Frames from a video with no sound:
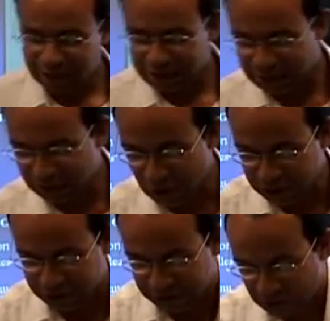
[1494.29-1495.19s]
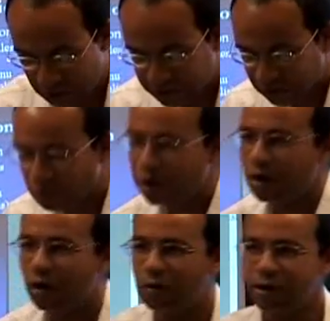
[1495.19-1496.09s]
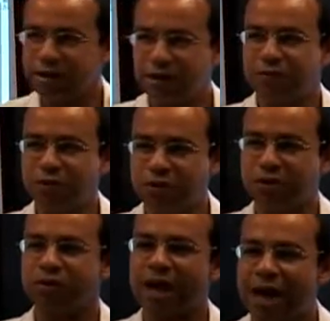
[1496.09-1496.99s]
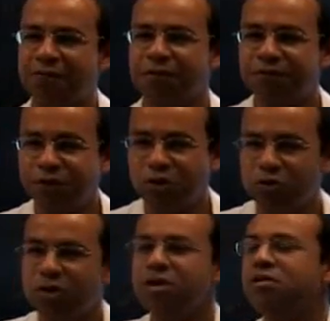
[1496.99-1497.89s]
to this question, so I just want to only give you, kind of a few